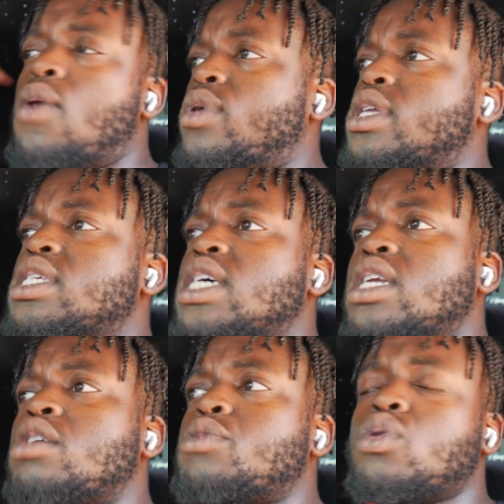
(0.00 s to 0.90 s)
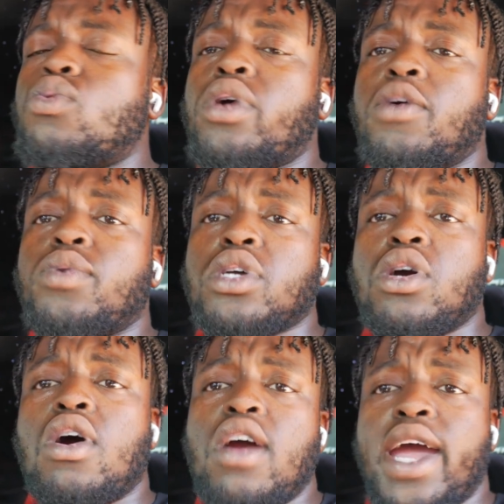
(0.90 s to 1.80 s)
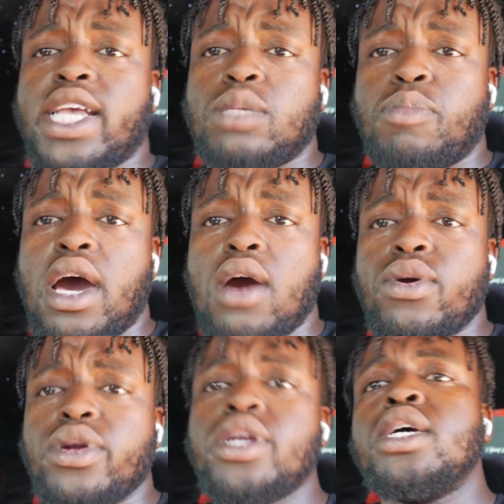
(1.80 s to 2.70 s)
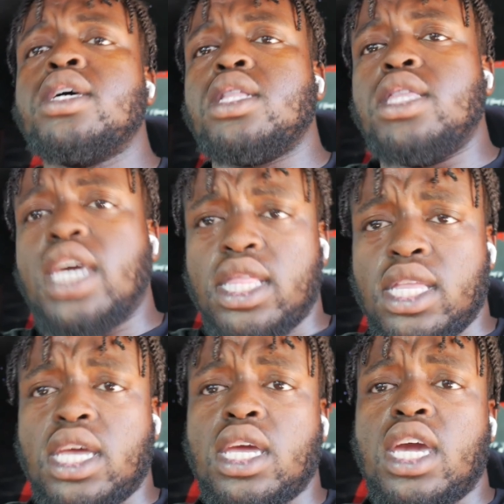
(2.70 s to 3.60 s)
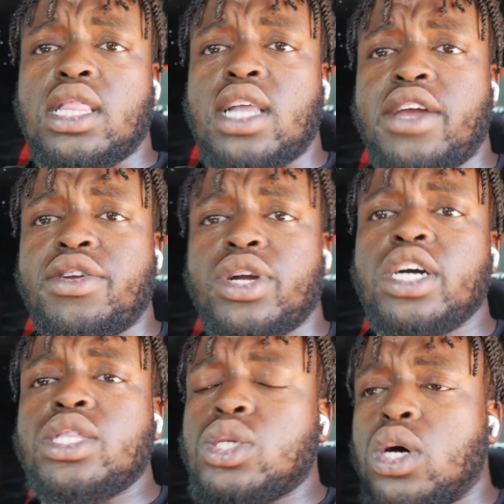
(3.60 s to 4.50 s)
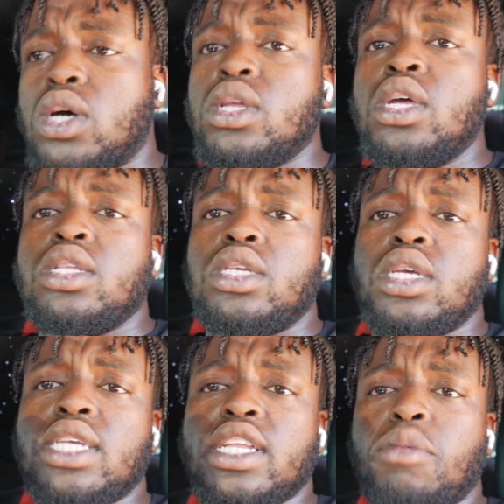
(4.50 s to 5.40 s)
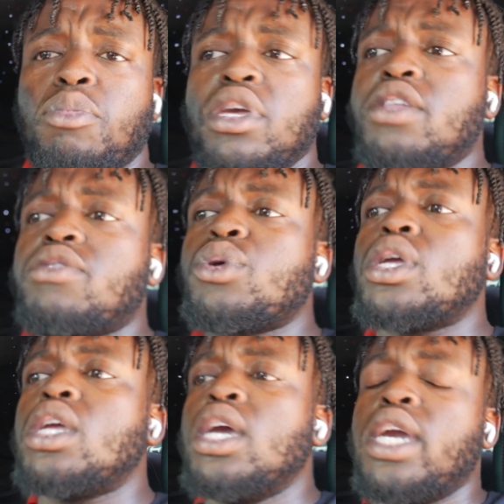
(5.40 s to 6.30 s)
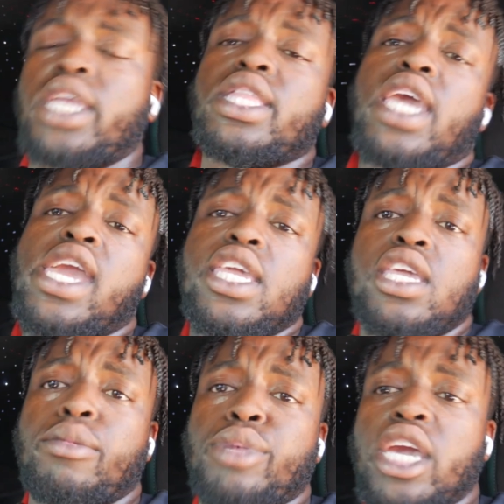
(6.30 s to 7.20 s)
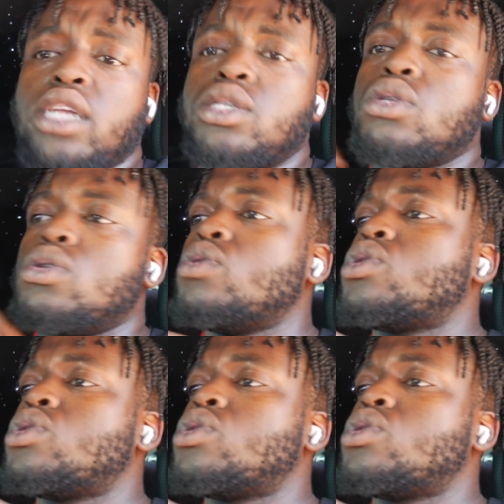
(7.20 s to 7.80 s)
I want to set it up to where when the car has power, then the headliner cuts on just like the P3 and the AEM gauge do.